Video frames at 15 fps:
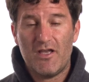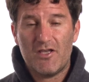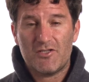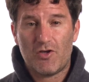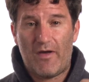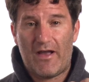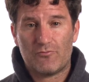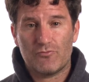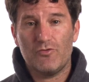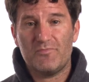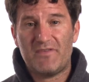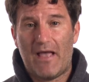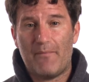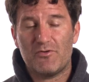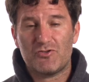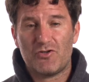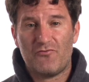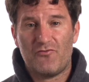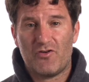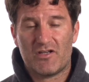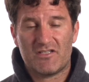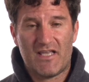So at room temperature,
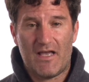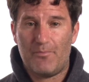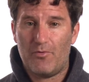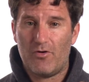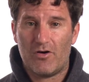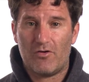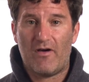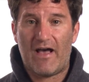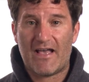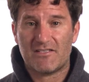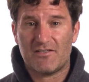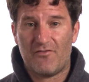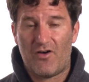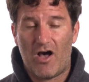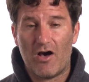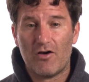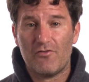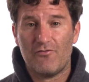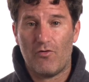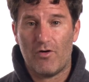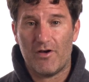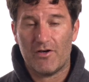for example, a glass of
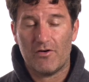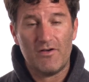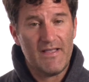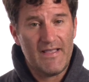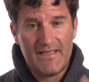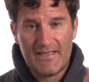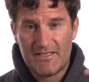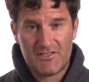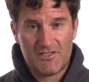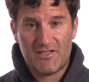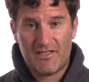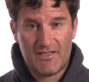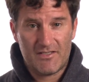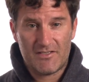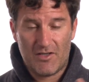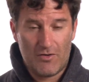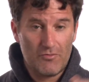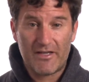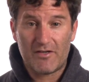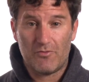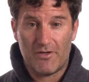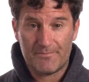olive oil is a
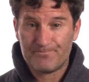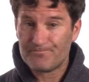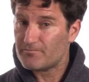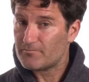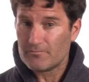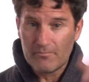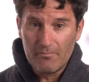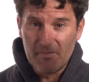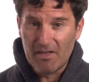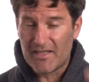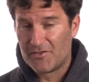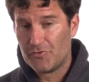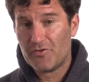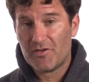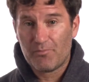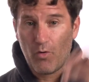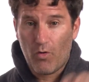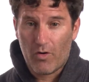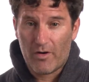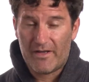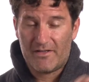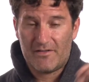liquid. You can
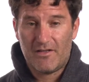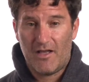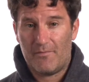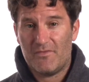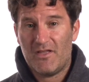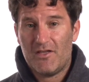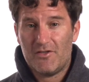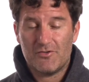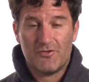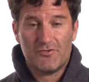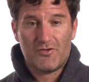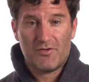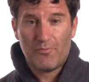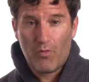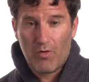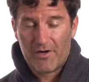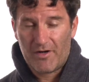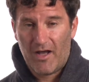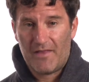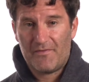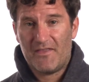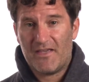pour it, you can pour it
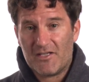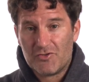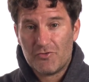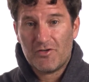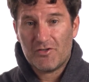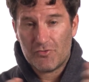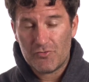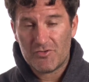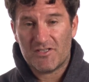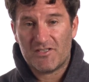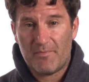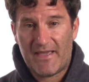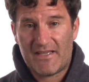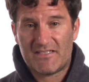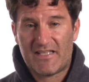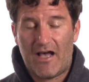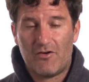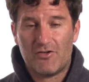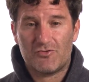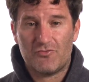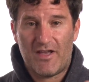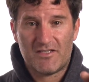on things. You can use it to make
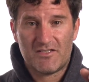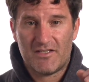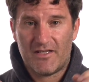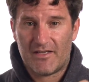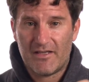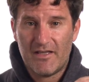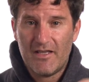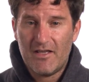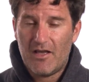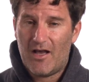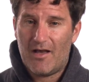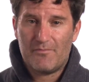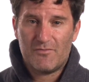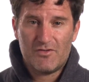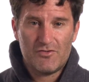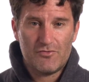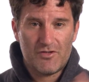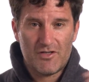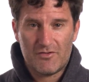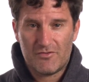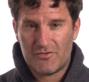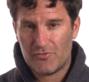salad dressing. You
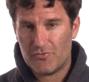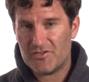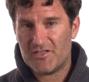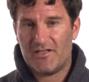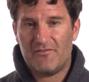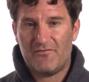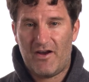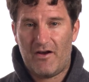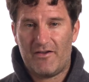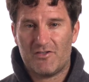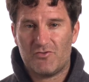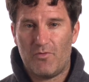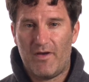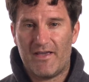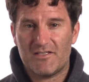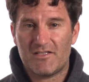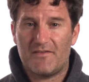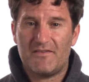can use it in various ways.